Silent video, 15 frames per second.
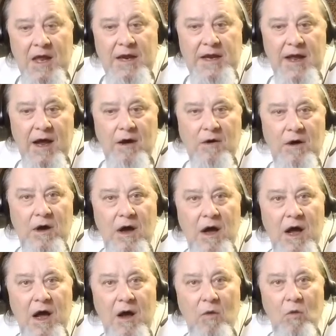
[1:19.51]
Now,
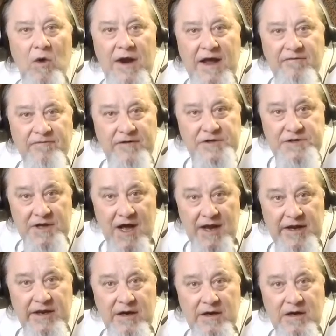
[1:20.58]
when I first got
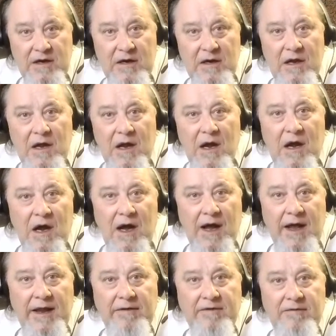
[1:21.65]
here,
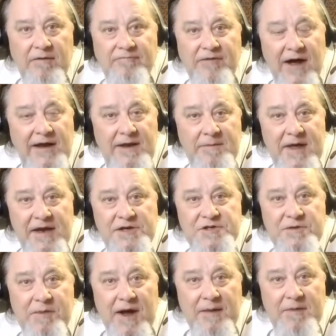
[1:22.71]
I finally managed
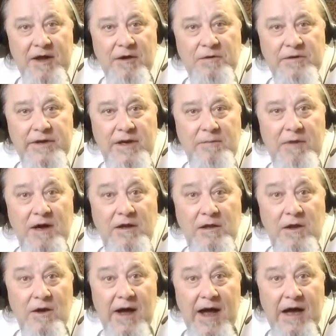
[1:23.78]
to buy my own little
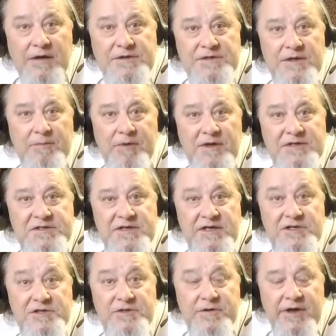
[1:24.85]
bungalow house up on 6th
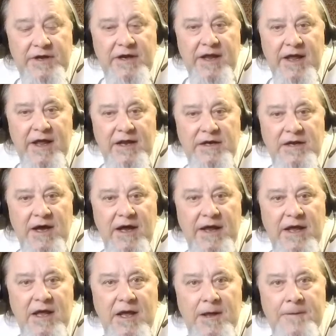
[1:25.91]
Street, and I
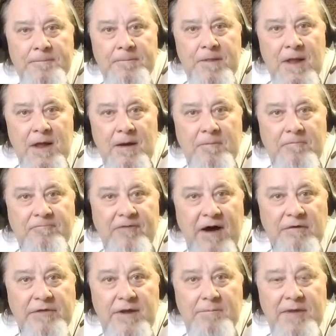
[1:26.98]

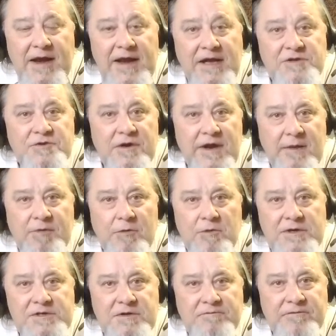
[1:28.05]
found that my next door neighbor
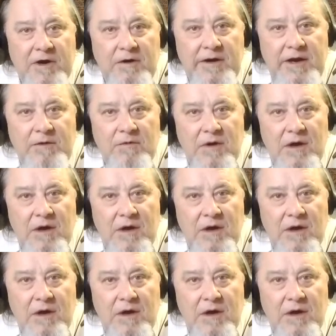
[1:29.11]
was a very